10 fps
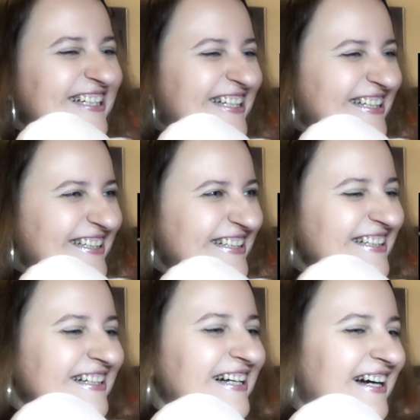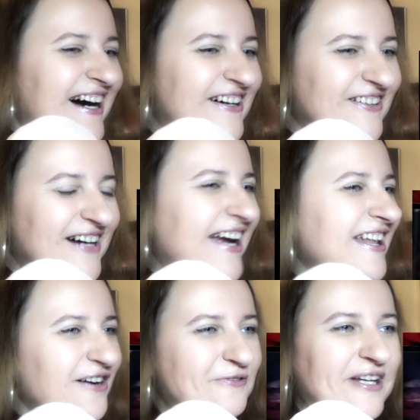have it. Oh, I
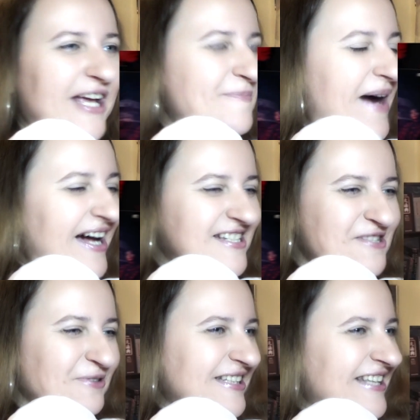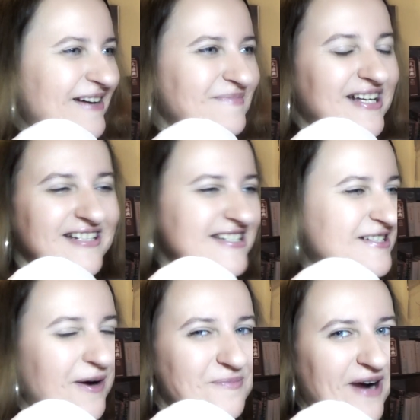love when I match with them in
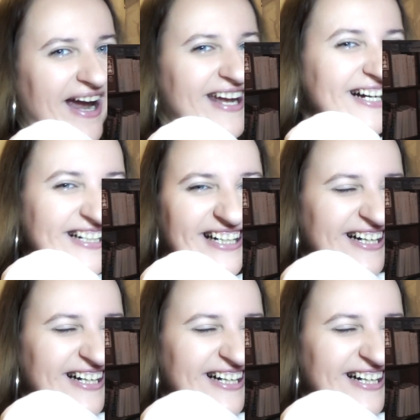some way.